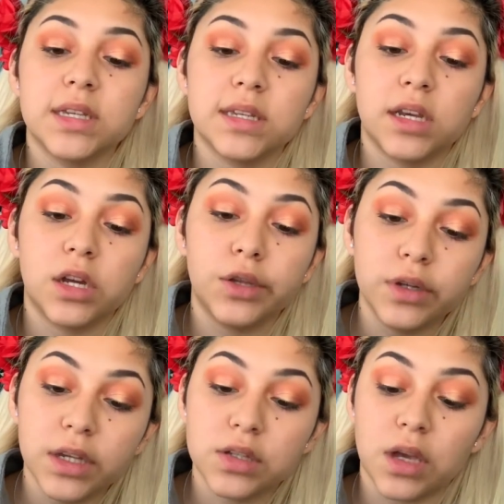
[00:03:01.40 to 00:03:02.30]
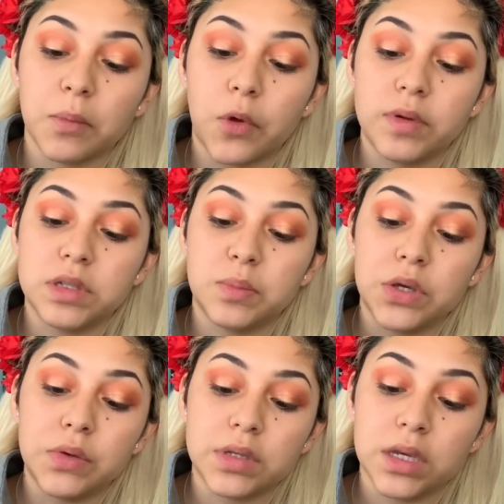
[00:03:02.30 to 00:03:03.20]
isn't included, so I'm going to be
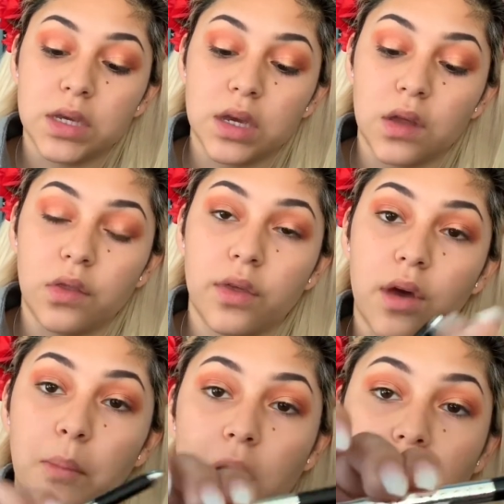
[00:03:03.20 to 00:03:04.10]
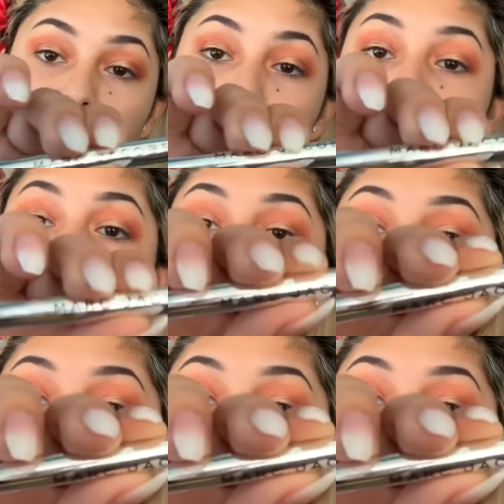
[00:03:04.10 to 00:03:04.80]
using the Marc Jacobs